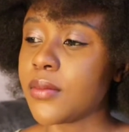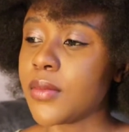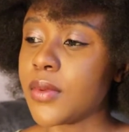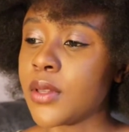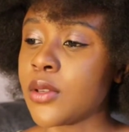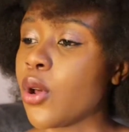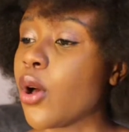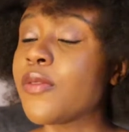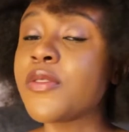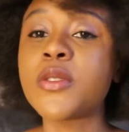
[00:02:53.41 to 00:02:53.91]

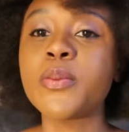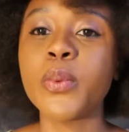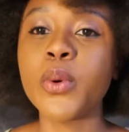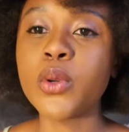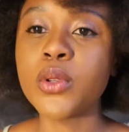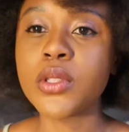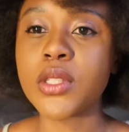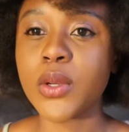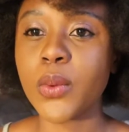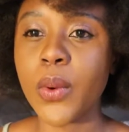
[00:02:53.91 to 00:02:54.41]
an office
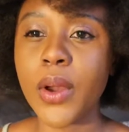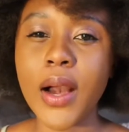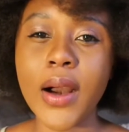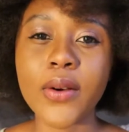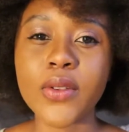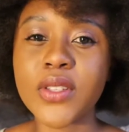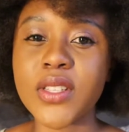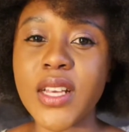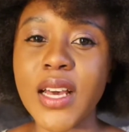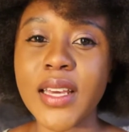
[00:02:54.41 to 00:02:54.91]
building where
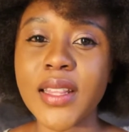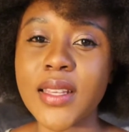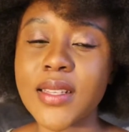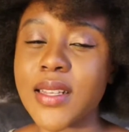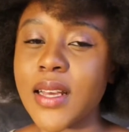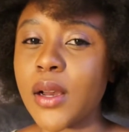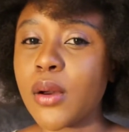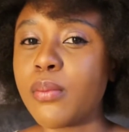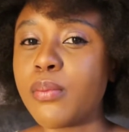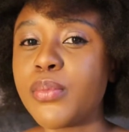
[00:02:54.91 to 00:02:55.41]
outside there's
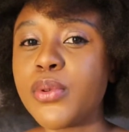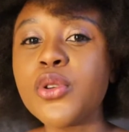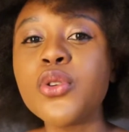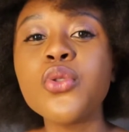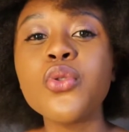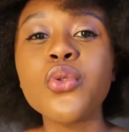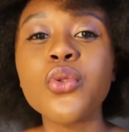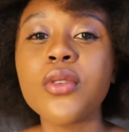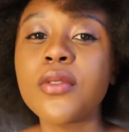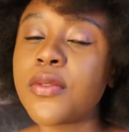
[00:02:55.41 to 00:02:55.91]
like a
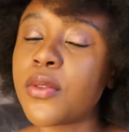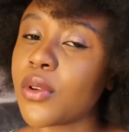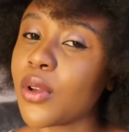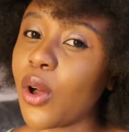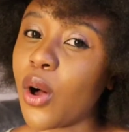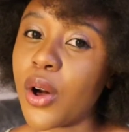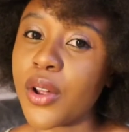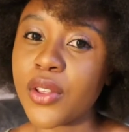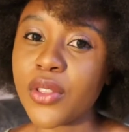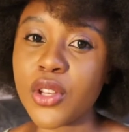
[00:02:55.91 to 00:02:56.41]
beautiful
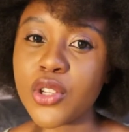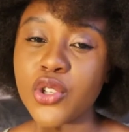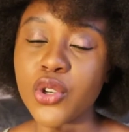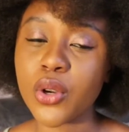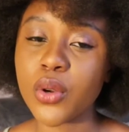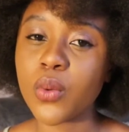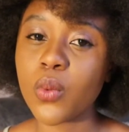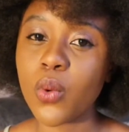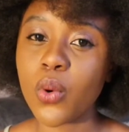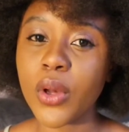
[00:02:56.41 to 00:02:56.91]
garden that you
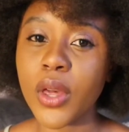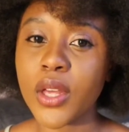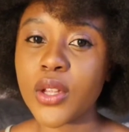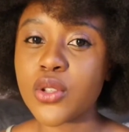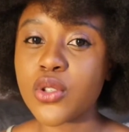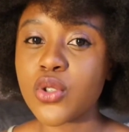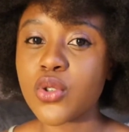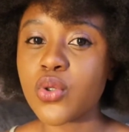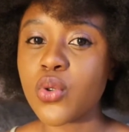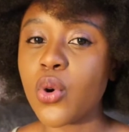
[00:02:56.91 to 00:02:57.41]
can walk
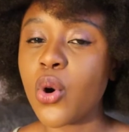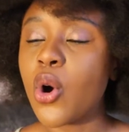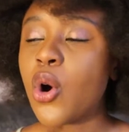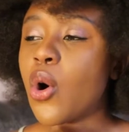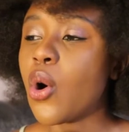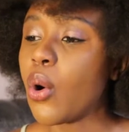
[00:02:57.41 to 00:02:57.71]
into,